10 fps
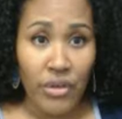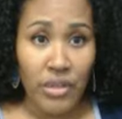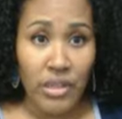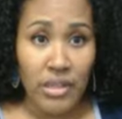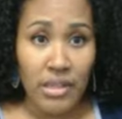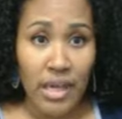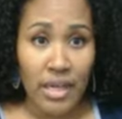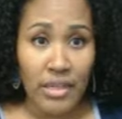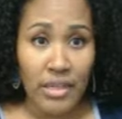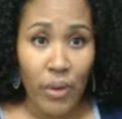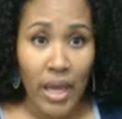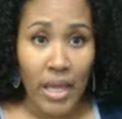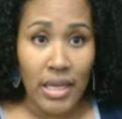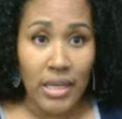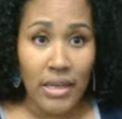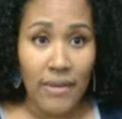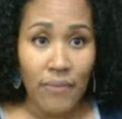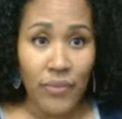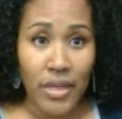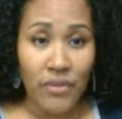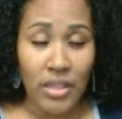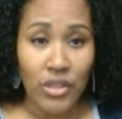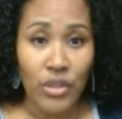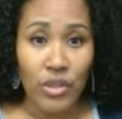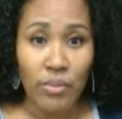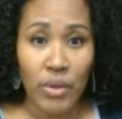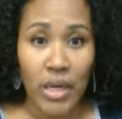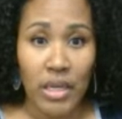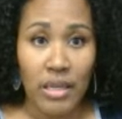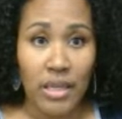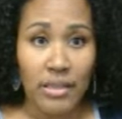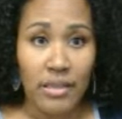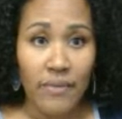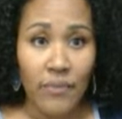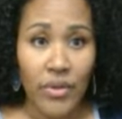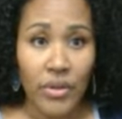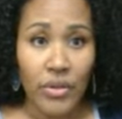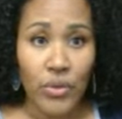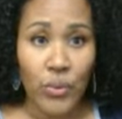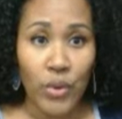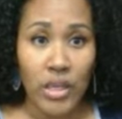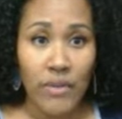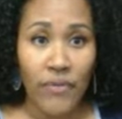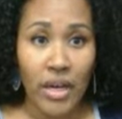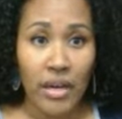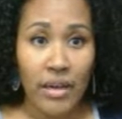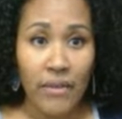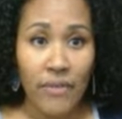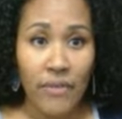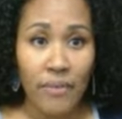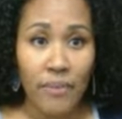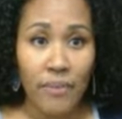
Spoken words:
here to this side. So 80, you have to excuse my writing, guys. 25,